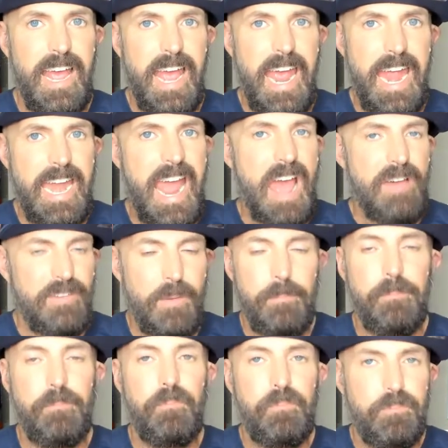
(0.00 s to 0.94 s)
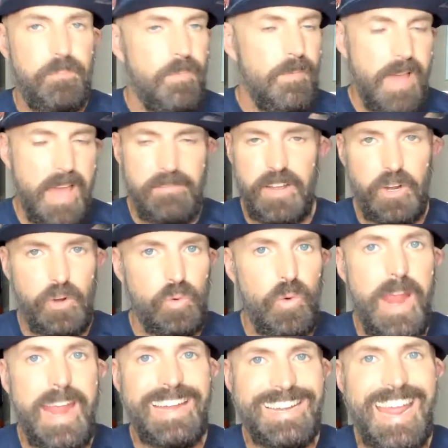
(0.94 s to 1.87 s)
and have a
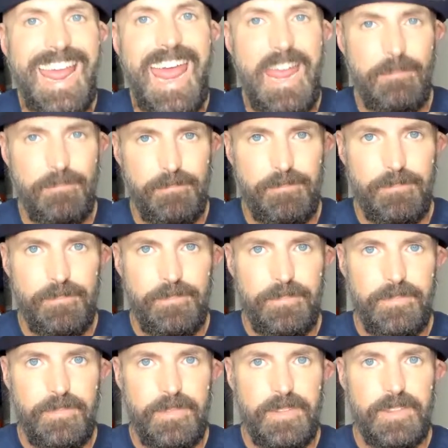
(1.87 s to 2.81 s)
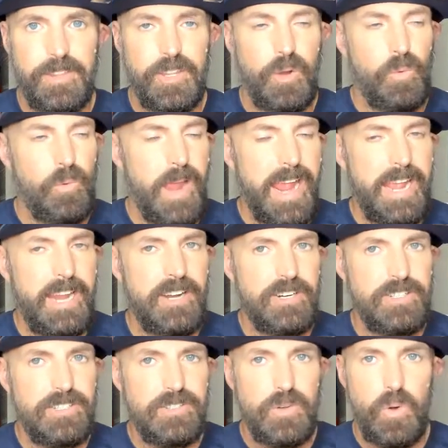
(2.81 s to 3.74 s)
great game. The
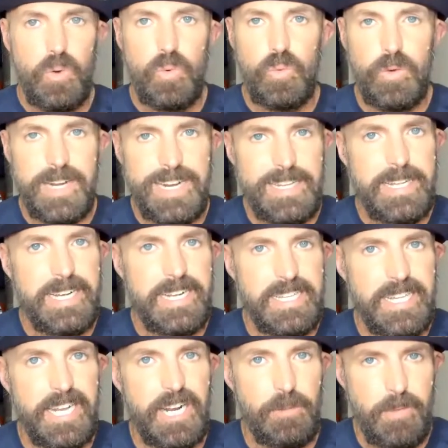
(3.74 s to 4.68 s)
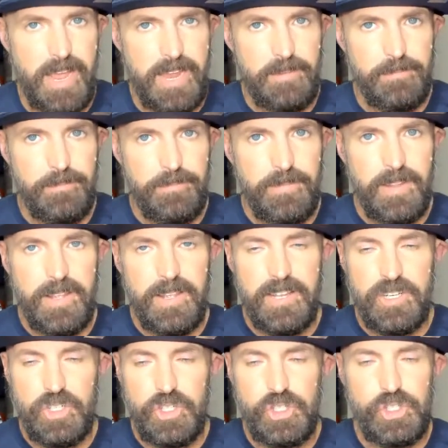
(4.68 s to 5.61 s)
Raiders reeling a little bit.
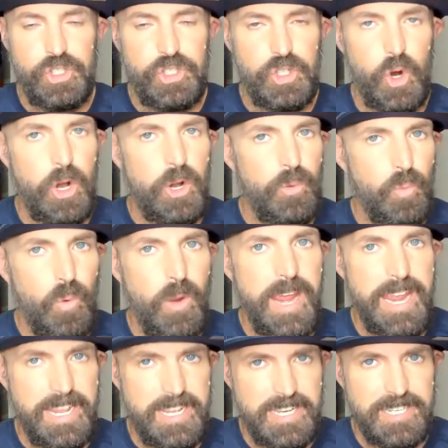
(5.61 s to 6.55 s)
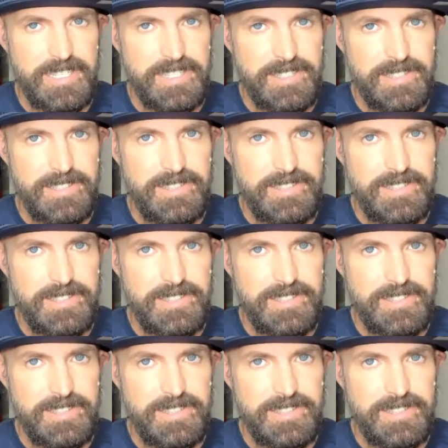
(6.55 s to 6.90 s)
Short week.